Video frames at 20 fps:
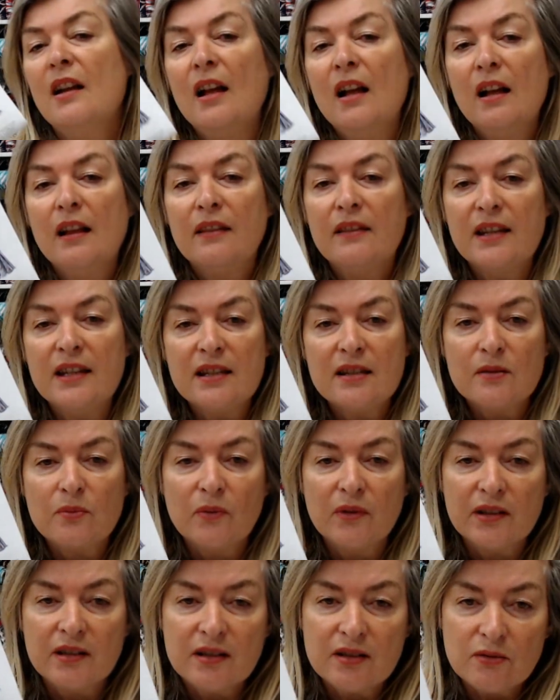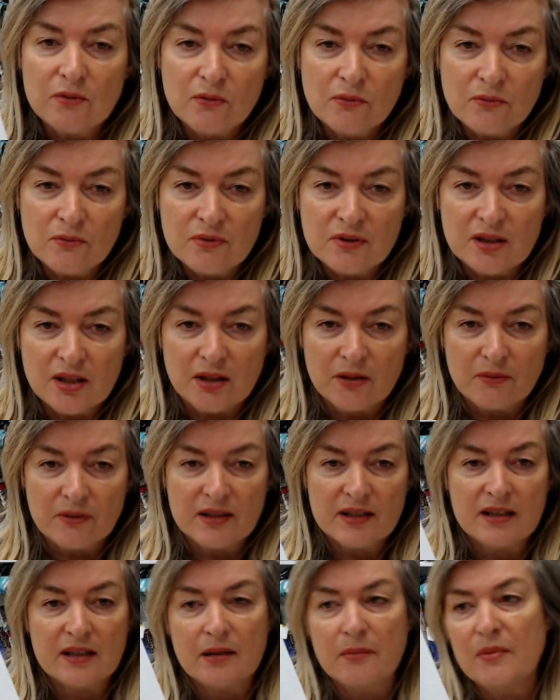This one is also a
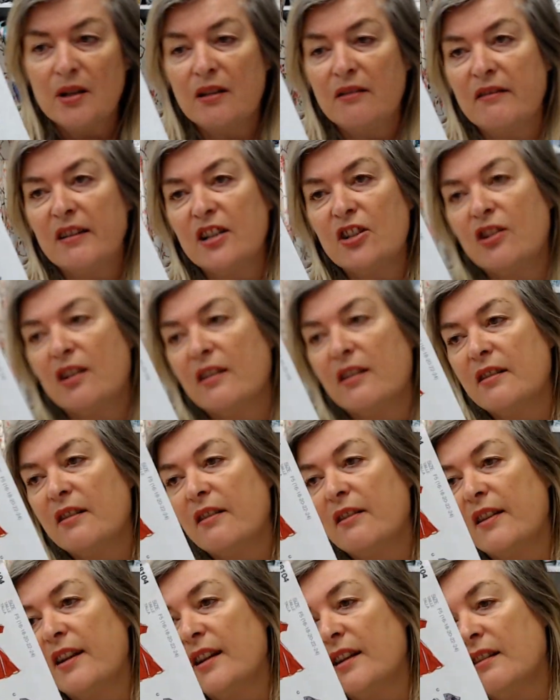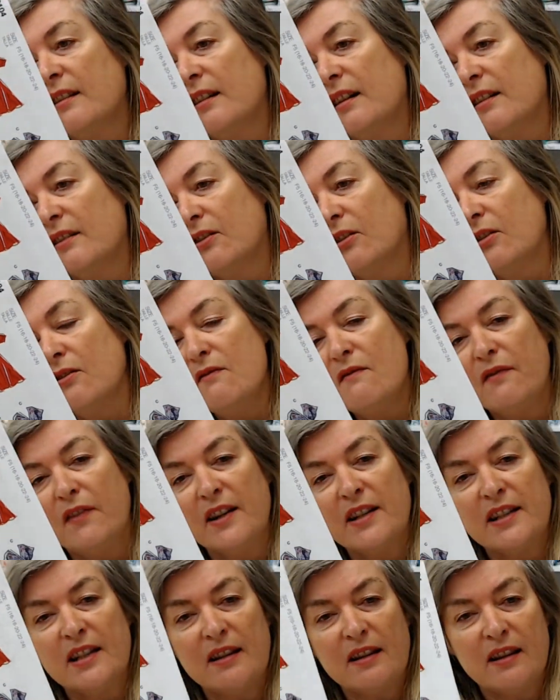similar-ish kind of thing. I couldn't find
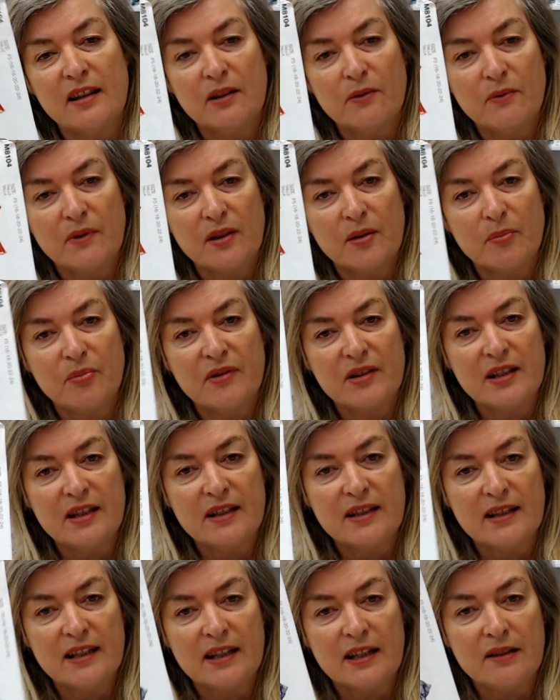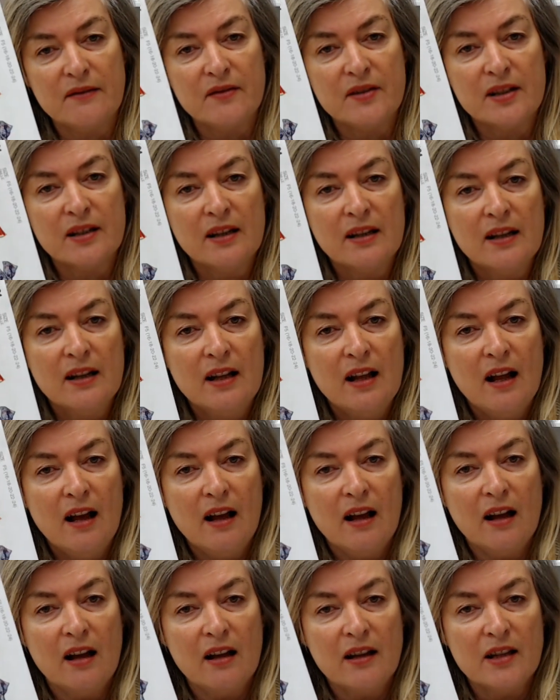anything with the pretty sleeves
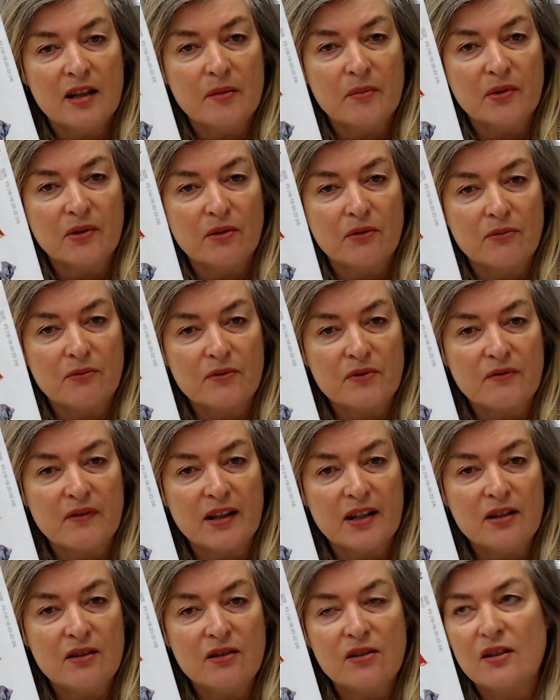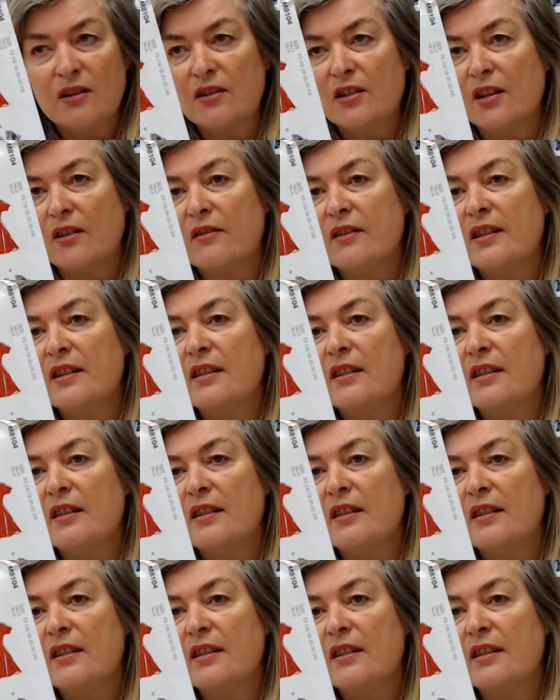in the Mccall's range, so this is